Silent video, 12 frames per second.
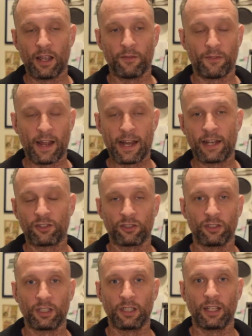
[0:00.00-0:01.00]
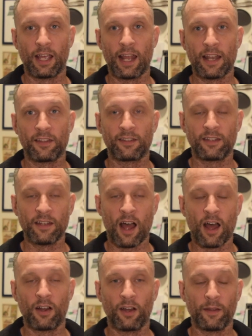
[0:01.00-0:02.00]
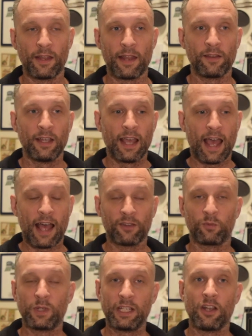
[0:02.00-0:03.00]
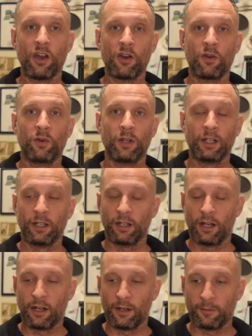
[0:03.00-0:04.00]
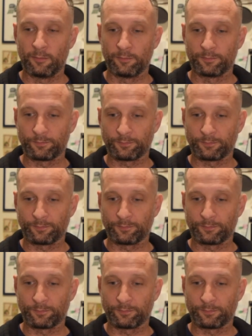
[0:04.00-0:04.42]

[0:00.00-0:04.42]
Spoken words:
financially. And it's not, and as we know, or